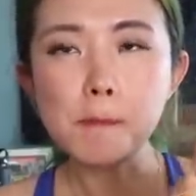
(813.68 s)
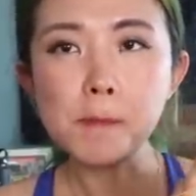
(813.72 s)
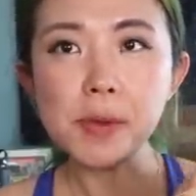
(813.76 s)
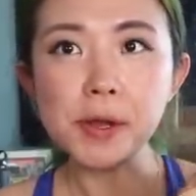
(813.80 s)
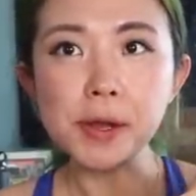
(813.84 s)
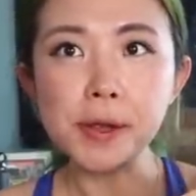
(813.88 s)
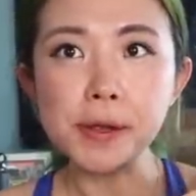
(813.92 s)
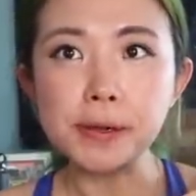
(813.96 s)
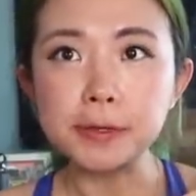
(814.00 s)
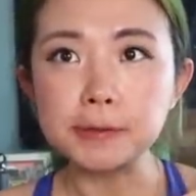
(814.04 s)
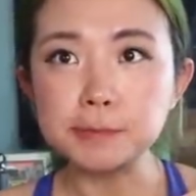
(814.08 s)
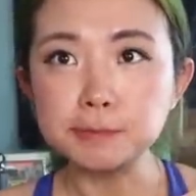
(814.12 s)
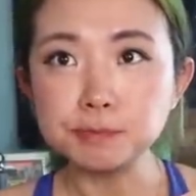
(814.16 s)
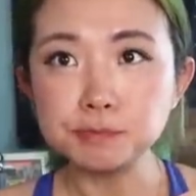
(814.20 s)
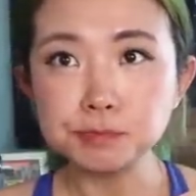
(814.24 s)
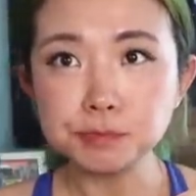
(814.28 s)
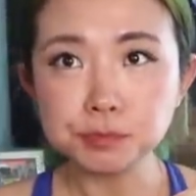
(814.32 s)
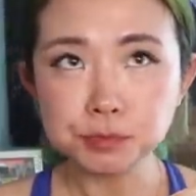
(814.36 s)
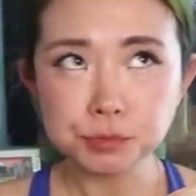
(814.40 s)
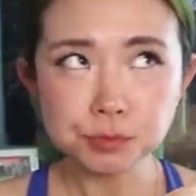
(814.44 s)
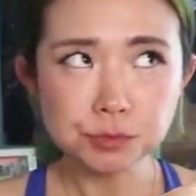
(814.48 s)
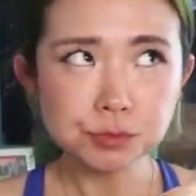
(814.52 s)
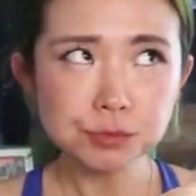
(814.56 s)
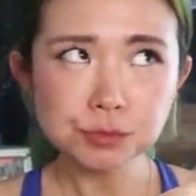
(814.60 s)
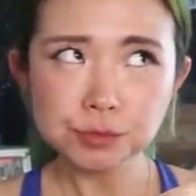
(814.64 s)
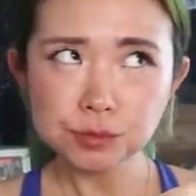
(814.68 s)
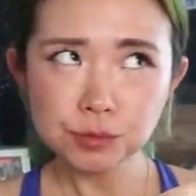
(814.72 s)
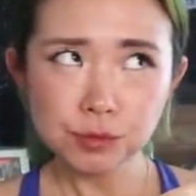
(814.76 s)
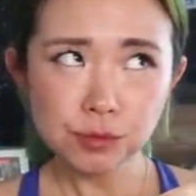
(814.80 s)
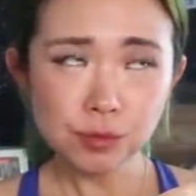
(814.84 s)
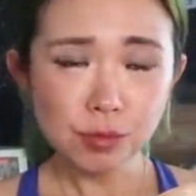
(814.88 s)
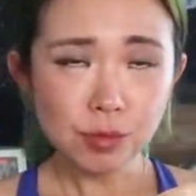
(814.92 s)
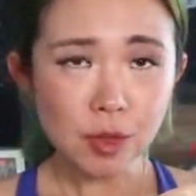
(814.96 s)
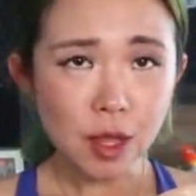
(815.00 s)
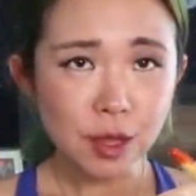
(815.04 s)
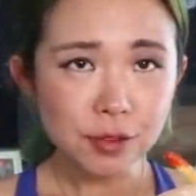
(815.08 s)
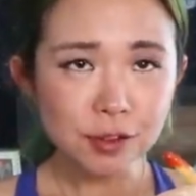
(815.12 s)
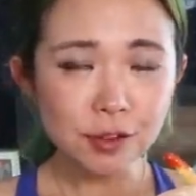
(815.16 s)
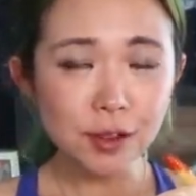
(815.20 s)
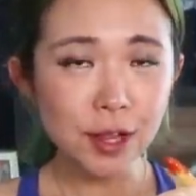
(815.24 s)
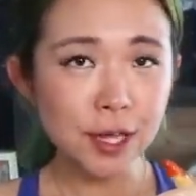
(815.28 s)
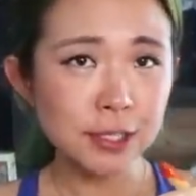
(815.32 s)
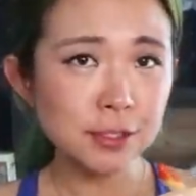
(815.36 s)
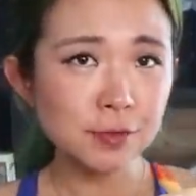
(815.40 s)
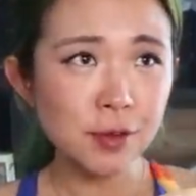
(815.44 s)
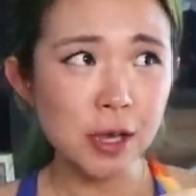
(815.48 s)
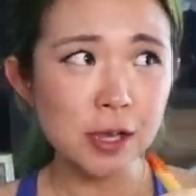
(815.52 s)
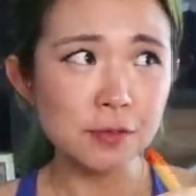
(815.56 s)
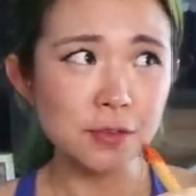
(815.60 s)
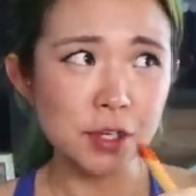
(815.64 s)
but like the
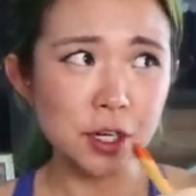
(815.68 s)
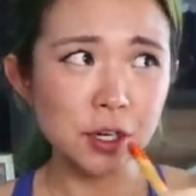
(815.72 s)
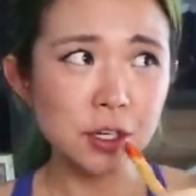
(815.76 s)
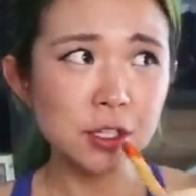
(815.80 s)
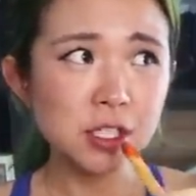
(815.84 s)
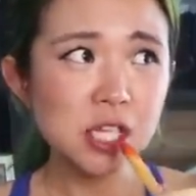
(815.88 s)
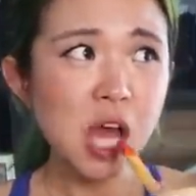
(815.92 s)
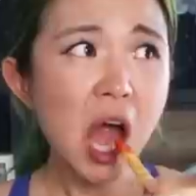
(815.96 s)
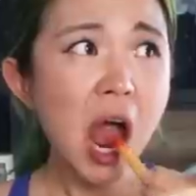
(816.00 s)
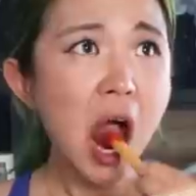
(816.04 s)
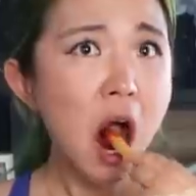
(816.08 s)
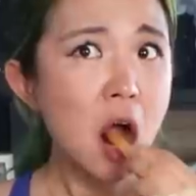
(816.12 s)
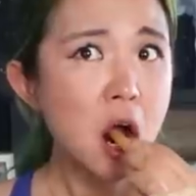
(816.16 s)
last five years,